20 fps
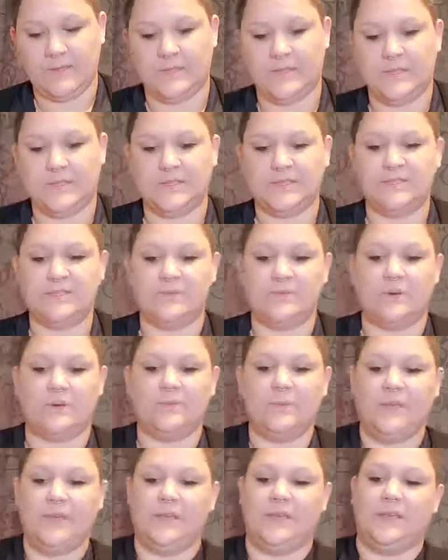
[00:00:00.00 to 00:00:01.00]
into our
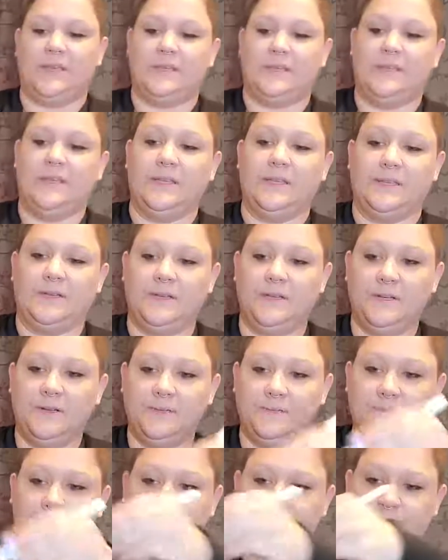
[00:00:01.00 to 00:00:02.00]
pan here.
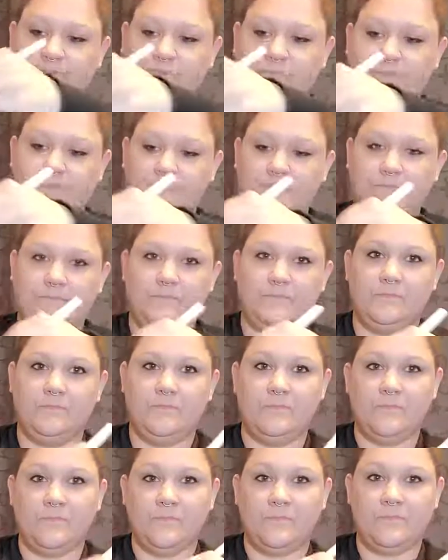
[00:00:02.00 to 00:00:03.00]
Get